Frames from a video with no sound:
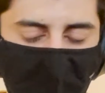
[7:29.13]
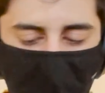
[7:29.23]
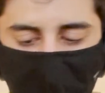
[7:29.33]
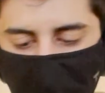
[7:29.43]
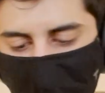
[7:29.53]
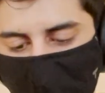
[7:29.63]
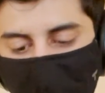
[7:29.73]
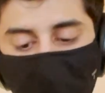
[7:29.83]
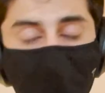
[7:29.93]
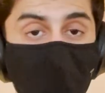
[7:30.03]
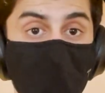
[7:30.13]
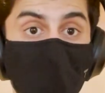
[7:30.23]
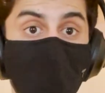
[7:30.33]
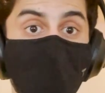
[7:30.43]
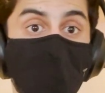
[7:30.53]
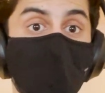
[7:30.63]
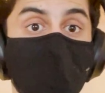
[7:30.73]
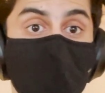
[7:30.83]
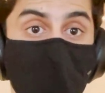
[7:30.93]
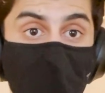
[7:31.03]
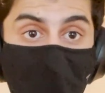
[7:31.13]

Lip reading: That's exactly what Norway has.